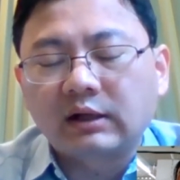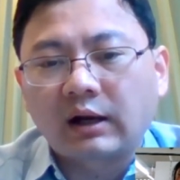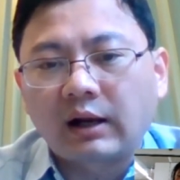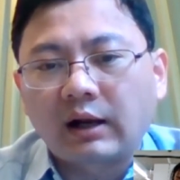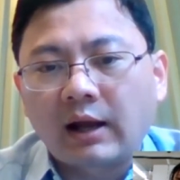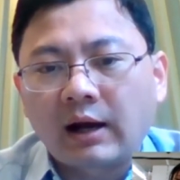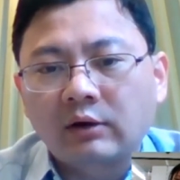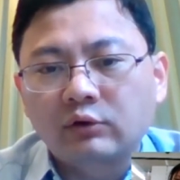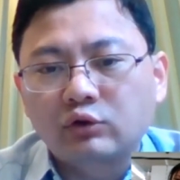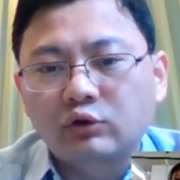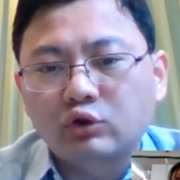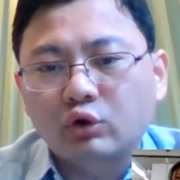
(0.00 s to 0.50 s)

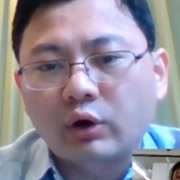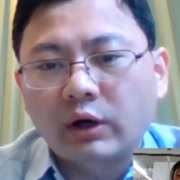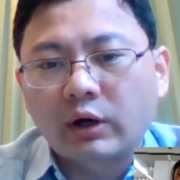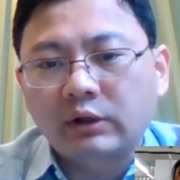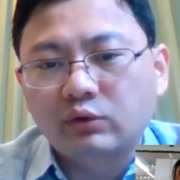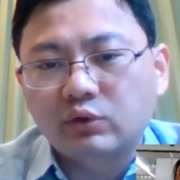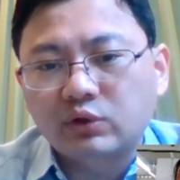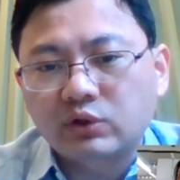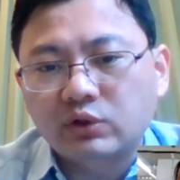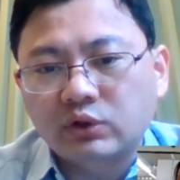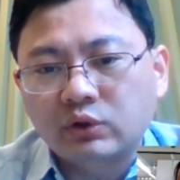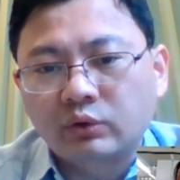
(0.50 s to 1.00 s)
cloud try to
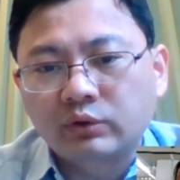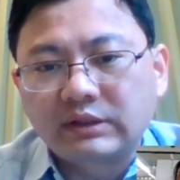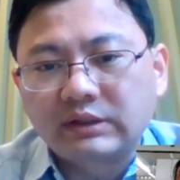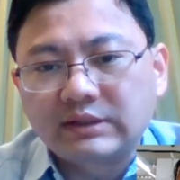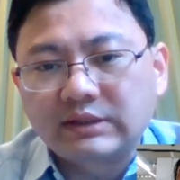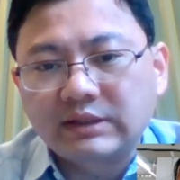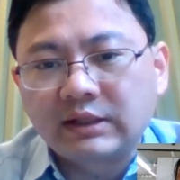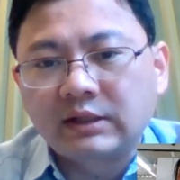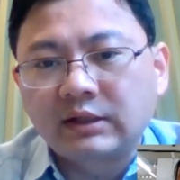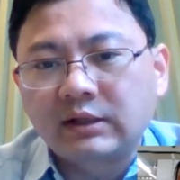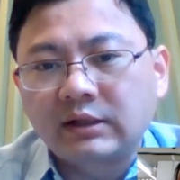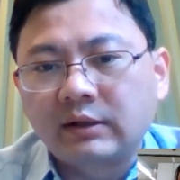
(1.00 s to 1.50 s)
store the
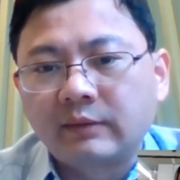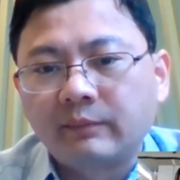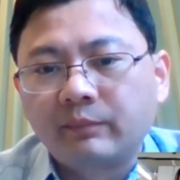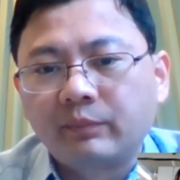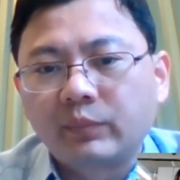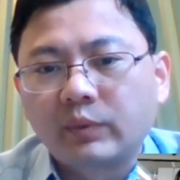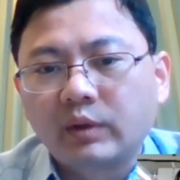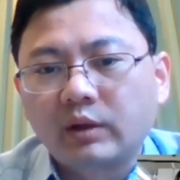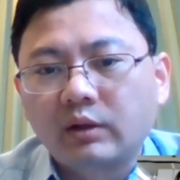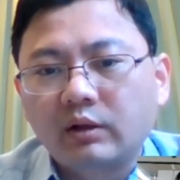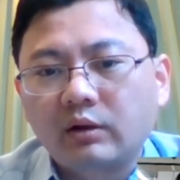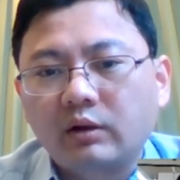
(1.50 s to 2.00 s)
data
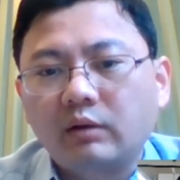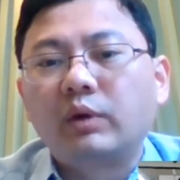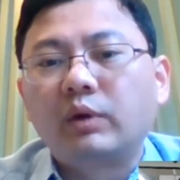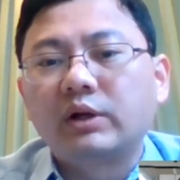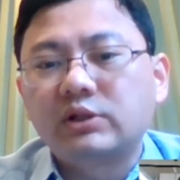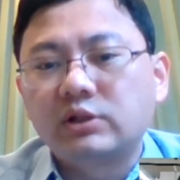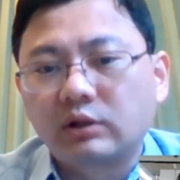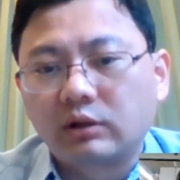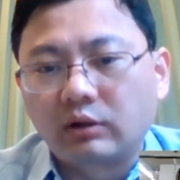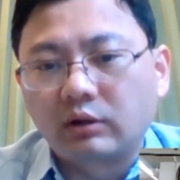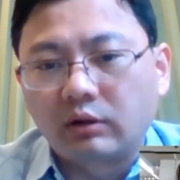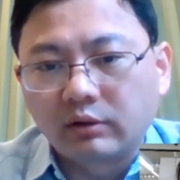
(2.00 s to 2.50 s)

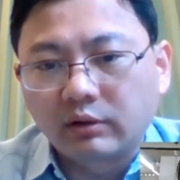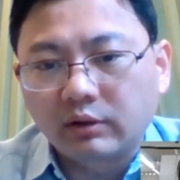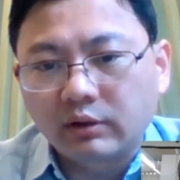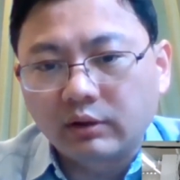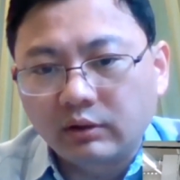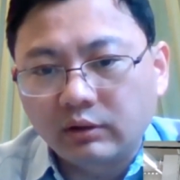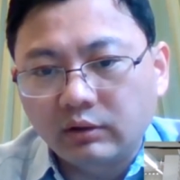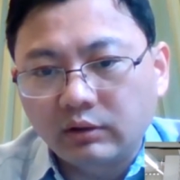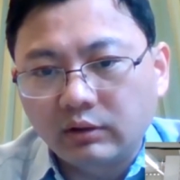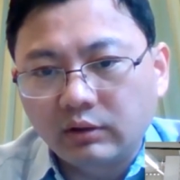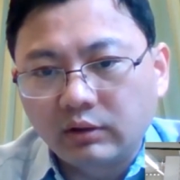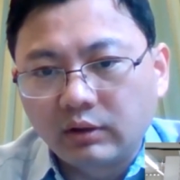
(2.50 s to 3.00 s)
much longer,